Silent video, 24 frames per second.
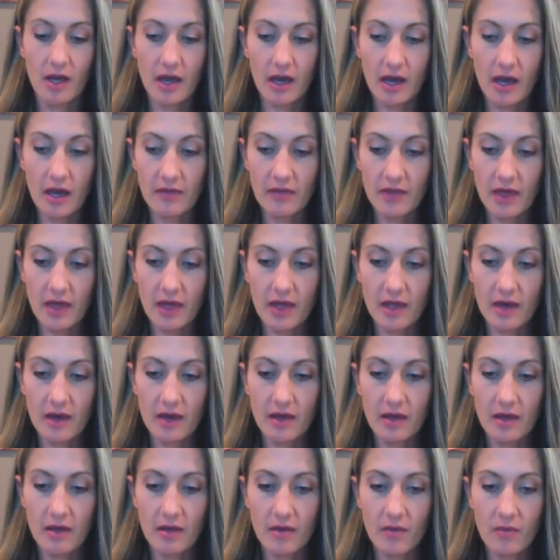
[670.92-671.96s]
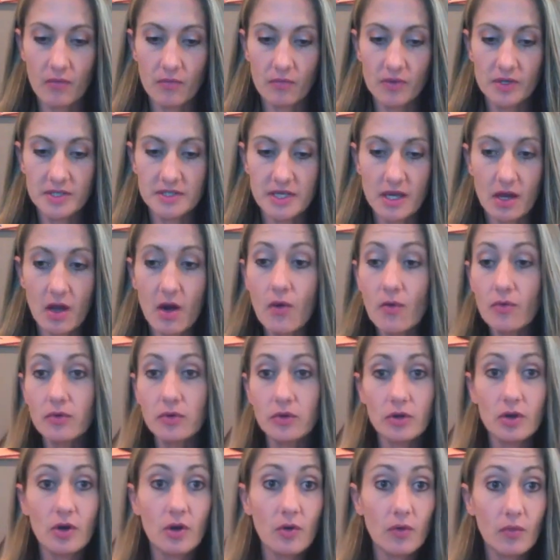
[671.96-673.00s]
And then we say, oh,
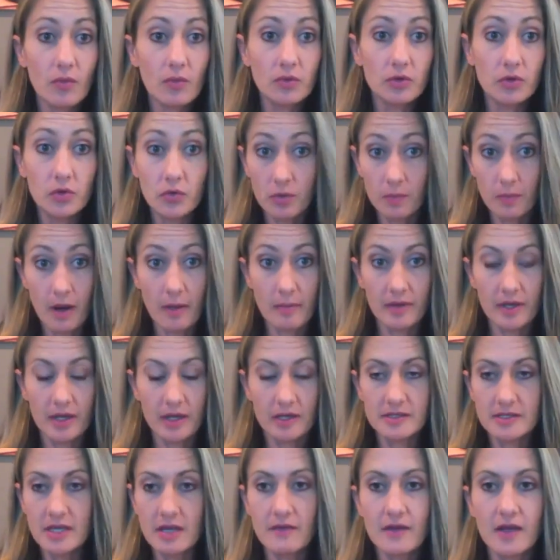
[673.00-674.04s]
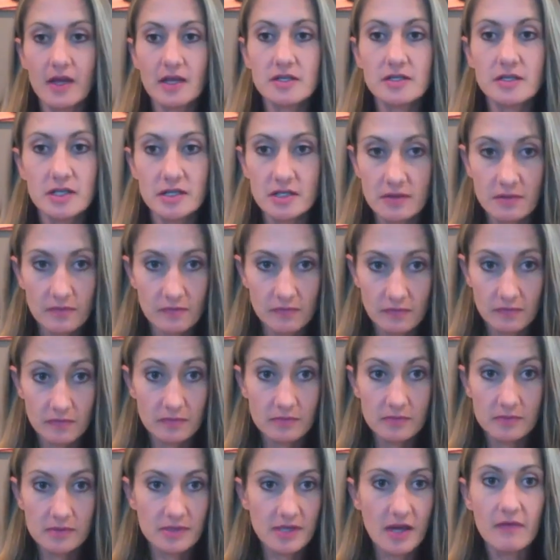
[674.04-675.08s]
you can probably, instead of handling
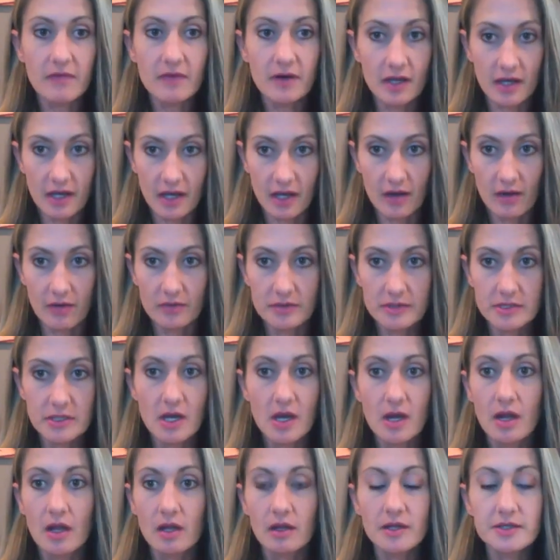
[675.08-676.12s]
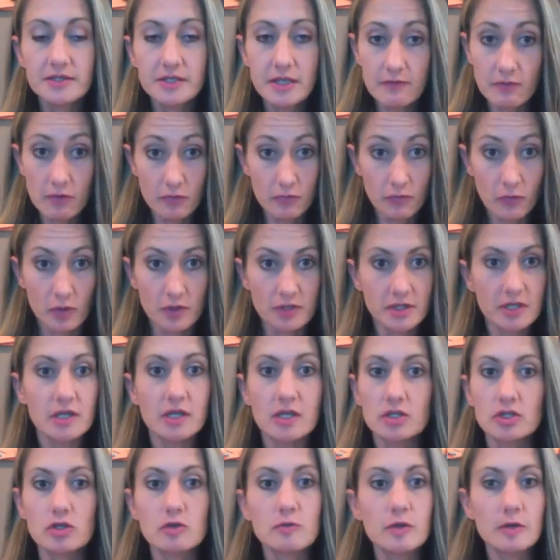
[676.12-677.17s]
7 accounts, let's give you 14
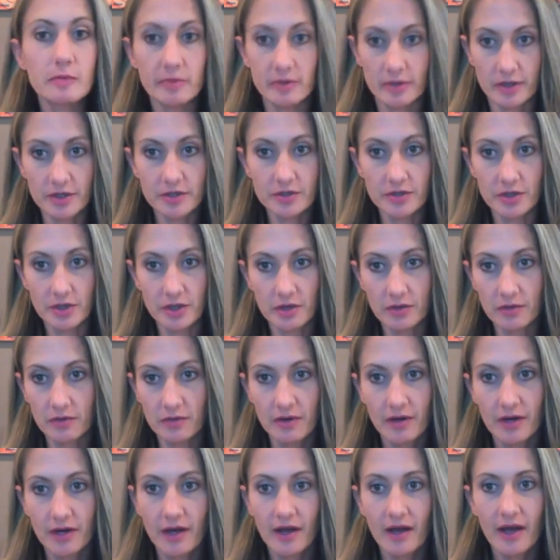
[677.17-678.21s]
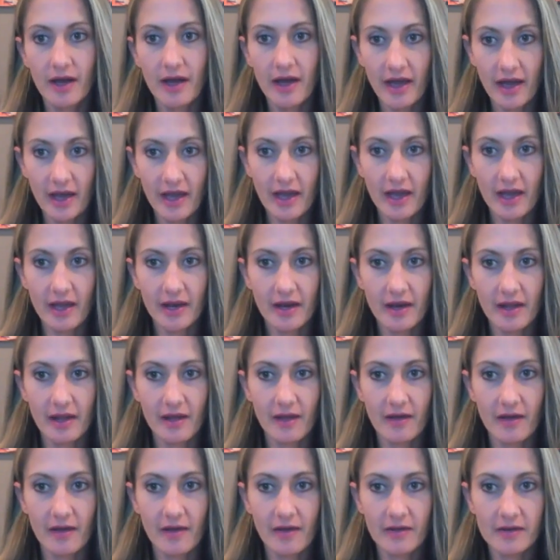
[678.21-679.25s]
and 2 people under you. And
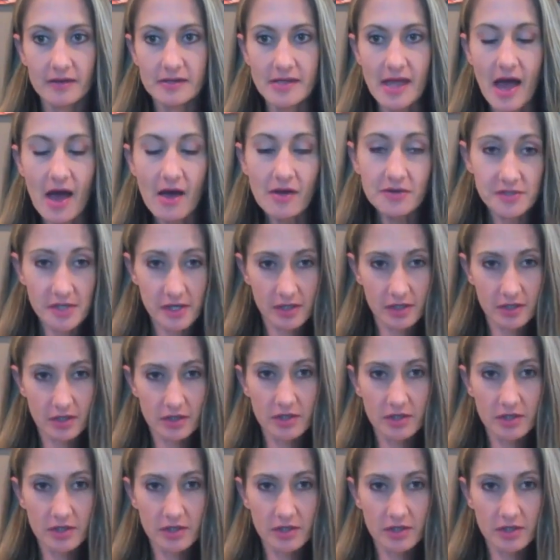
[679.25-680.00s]
now suddenly